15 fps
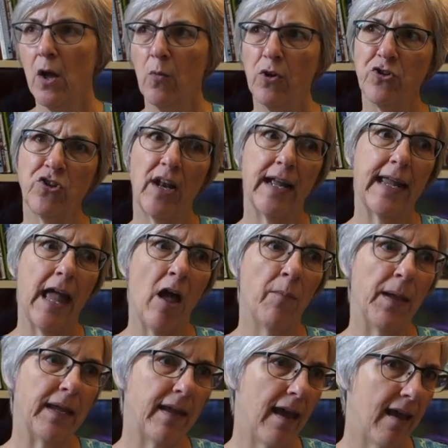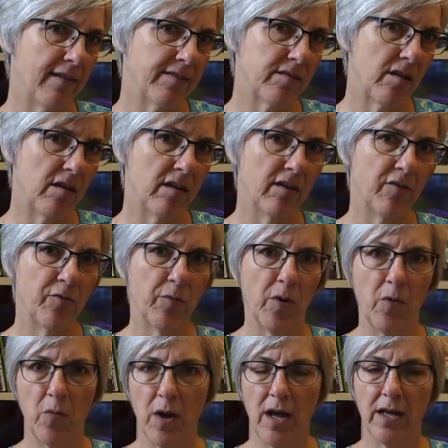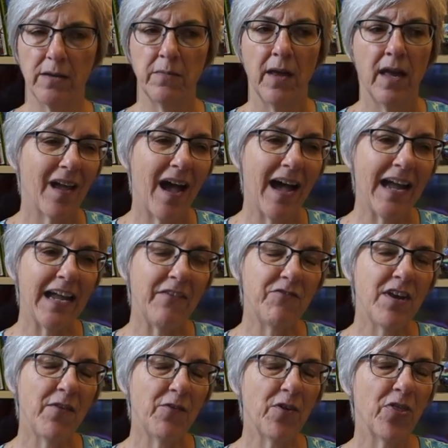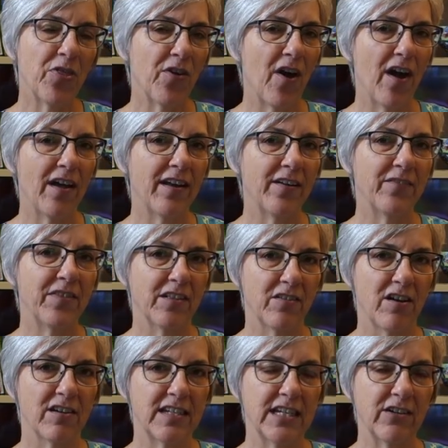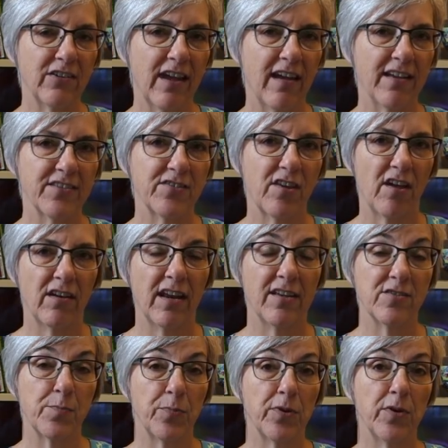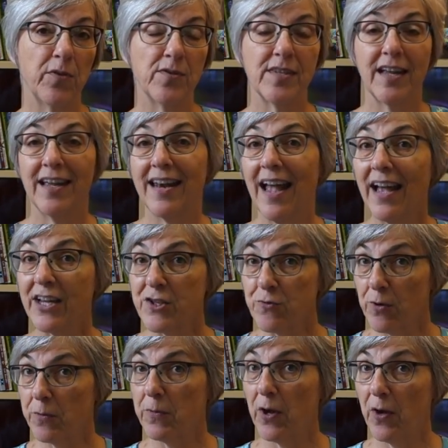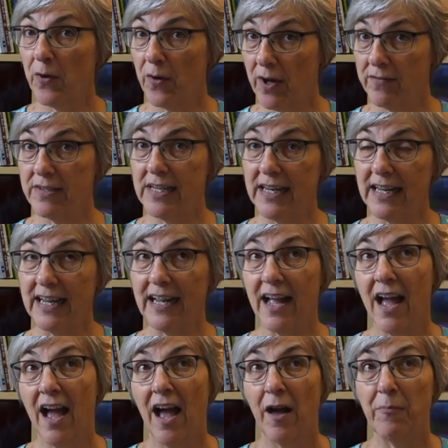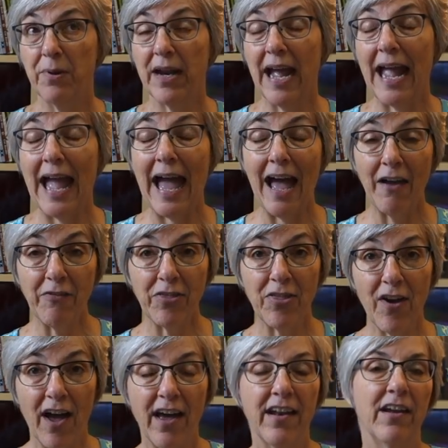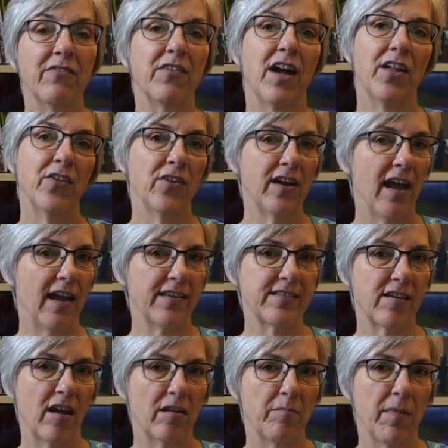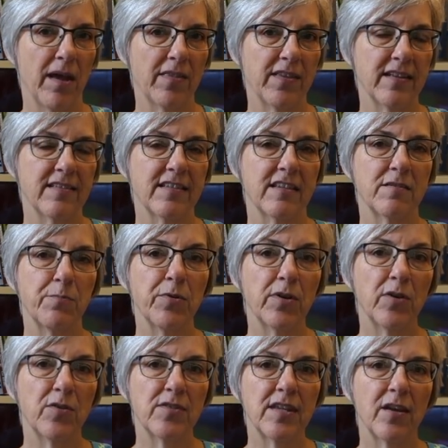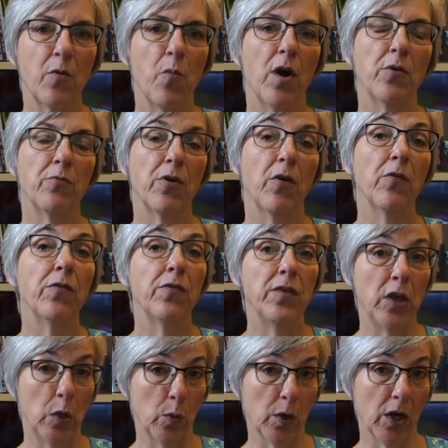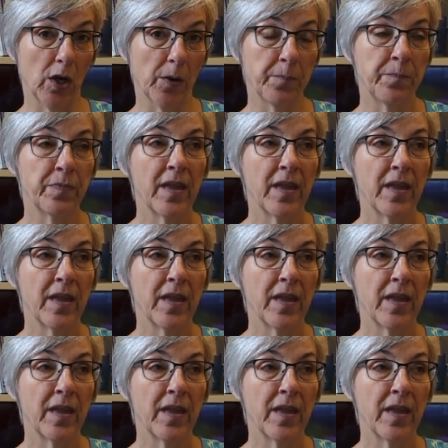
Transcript: well, should I count my cast-on as row one? I have never thought of the long-tail cast-on as producing an extra row of knitting, but I have thought of other cast-on methods as producing one row fewer.